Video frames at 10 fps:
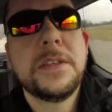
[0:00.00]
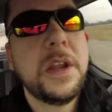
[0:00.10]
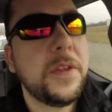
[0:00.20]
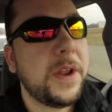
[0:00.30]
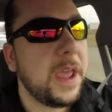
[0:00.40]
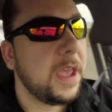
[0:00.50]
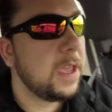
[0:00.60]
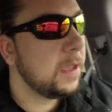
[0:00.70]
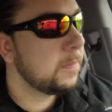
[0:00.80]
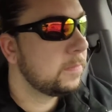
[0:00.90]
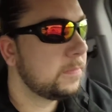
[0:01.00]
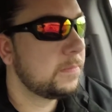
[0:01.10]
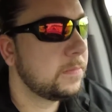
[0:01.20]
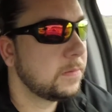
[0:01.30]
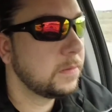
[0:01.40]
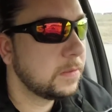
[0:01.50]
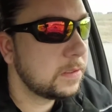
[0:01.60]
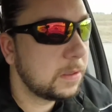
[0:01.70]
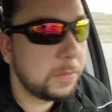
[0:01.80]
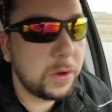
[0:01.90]
It's another day
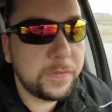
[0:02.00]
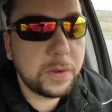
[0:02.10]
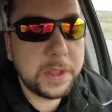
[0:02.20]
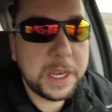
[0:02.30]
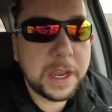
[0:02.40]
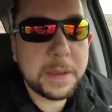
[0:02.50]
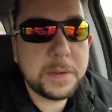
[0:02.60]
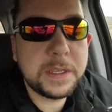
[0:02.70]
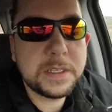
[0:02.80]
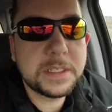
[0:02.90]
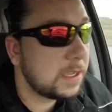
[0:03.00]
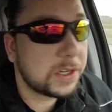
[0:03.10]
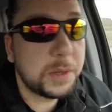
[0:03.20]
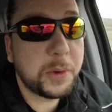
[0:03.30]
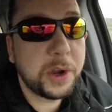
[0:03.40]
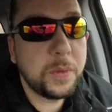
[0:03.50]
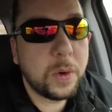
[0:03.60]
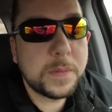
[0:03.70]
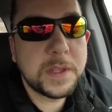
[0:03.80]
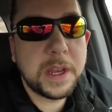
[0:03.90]
in beautiful Indianapolis. It is actually pretty
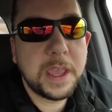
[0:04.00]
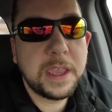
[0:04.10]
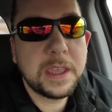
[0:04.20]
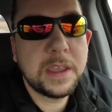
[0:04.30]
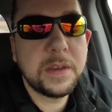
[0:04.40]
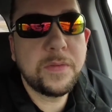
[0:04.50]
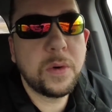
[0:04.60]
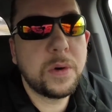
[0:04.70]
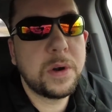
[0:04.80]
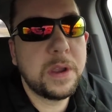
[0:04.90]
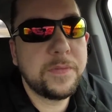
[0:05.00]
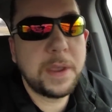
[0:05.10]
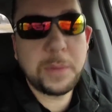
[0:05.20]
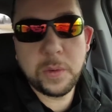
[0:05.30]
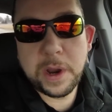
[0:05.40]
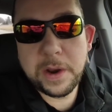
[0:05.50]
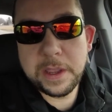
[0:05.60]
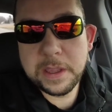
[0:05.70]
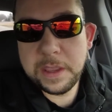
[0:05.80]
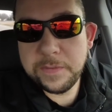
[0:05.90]
warm today for
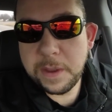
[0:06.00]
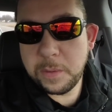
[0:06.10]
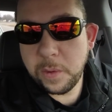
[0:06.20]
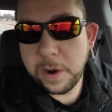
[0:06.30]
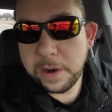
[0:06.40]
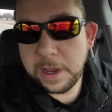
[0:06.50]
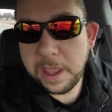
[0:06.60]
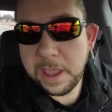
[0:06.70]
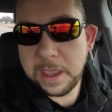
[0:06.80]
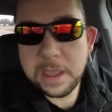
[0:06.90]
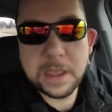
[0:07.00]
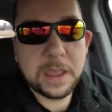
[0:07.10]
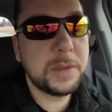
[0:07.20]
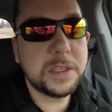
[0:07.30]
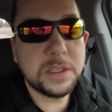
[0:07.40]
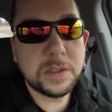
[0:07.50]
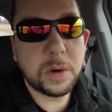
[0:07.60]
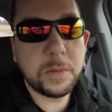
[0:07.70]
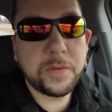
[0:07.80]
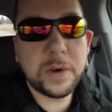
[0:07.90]
February, late February day. But this is
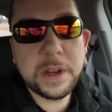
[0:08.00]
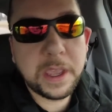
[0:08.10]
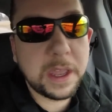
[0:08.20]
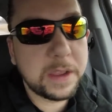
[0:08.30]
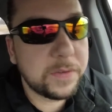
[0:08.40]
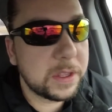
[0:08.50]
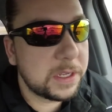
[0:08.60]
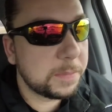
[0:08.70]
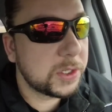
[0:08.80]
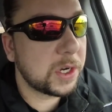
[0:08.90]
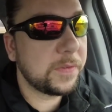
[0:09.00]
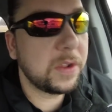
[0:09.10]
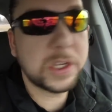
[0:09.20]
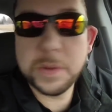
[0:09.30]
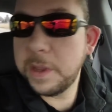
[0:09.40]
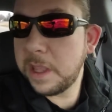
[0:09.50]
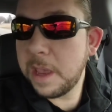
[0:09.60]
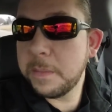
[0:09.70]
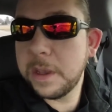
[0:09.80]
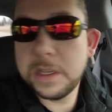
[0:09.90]
normal for Indiana for the temperature to fluctuate
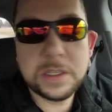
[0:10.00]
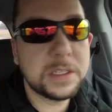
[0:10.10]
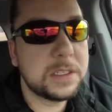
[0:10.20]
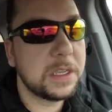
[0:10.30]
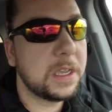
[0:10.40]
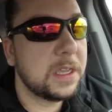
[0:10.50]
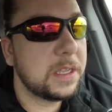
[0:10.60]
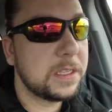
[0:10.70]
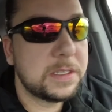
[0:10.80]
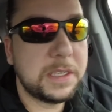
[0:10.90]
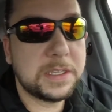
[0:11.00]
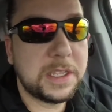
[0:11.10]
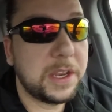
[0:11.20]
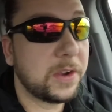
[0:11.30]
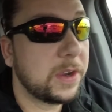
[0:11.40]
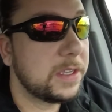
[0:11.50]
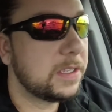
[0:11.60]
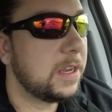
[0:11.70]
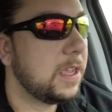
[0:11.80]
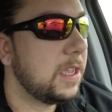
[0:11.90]
that much. It's 60 degrees
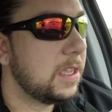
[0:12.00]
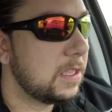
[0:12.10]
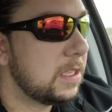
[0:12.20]
today.